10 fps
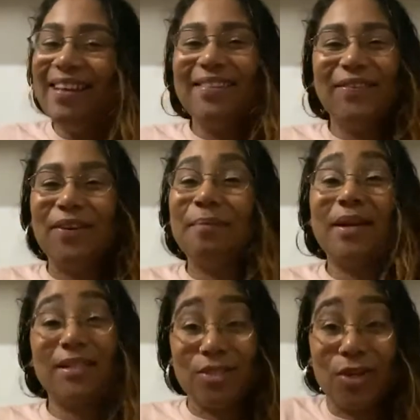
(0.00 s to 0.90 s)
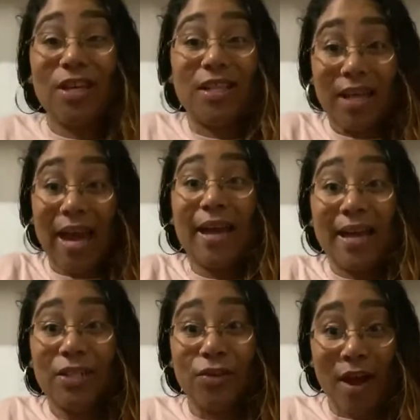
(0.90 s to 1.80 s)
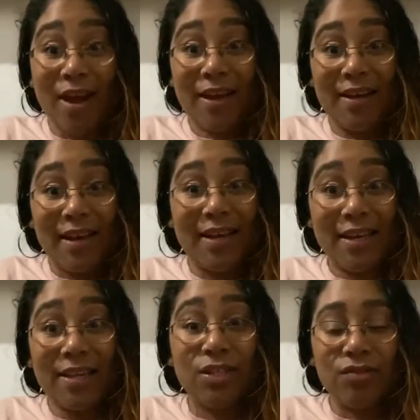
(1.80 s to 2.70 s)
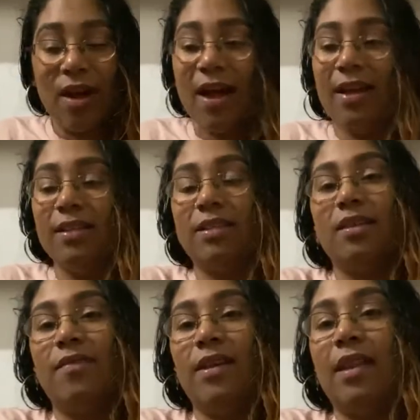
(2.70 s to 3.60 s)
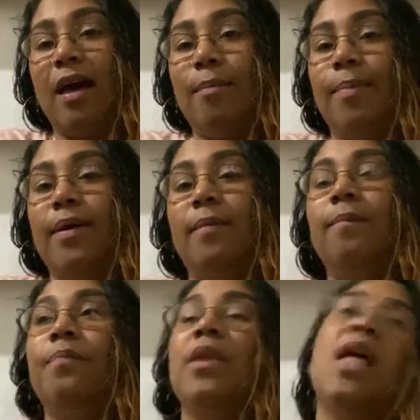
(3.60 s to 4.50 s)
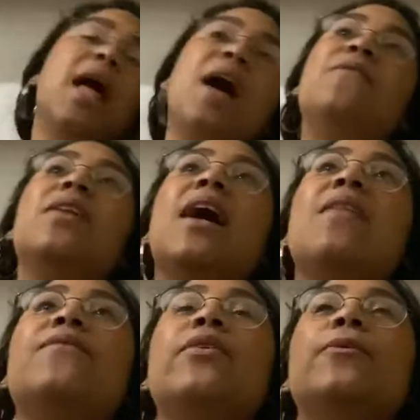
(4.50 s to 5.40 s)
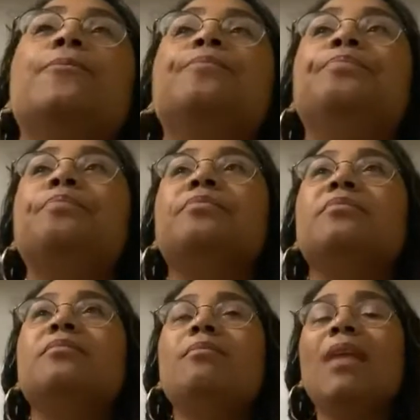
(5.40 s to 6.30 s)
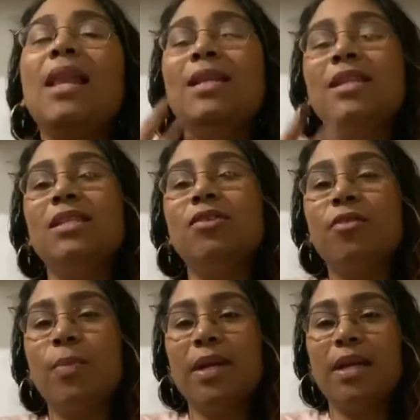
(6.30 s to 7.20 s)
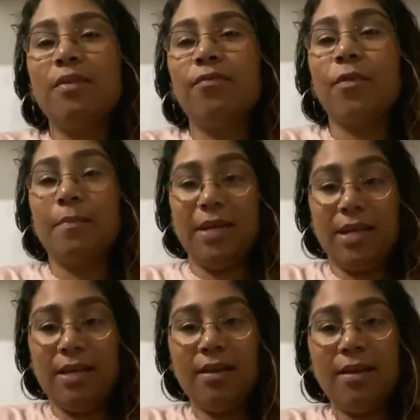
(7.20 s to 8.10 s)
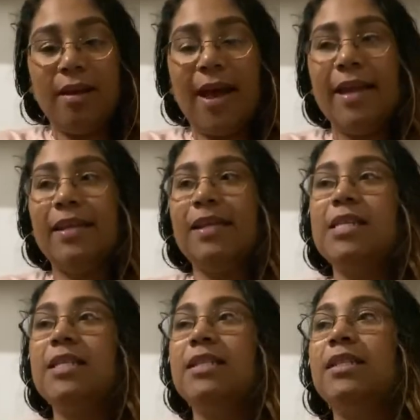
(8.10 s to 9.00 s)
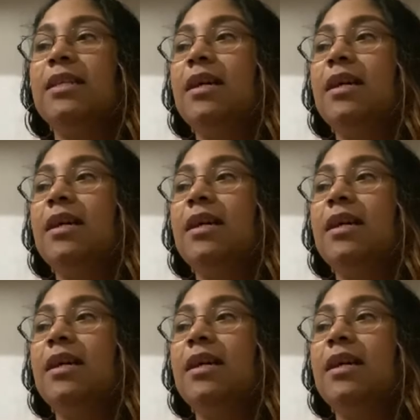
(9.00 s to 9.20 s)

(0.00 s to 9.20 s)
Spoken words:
You know, because turkey can get dry, like it gets dry and stuff like that. But I feel like the secret with it for me at least,